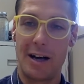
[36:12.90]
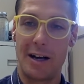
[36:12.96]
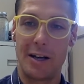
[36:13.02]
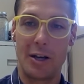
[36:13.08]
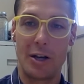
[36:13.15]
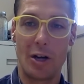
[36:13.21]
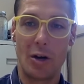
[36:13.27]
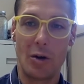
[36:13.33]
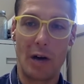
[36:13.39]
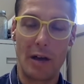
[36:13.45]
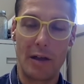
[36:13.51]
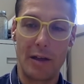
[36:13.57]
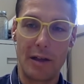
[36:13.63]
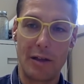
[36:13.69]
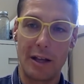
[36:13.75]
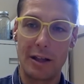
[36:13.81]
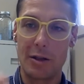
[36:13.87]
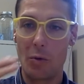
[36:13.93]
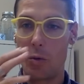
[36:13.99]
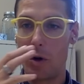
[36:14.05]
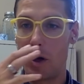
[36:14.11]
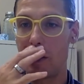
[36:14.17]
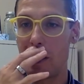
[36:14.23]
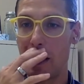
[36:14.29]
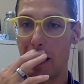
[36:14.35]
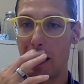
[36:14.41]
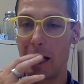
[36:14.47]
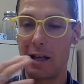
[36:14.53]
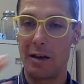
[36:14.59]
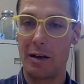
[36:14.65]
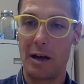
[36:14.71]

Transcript: I think the one thing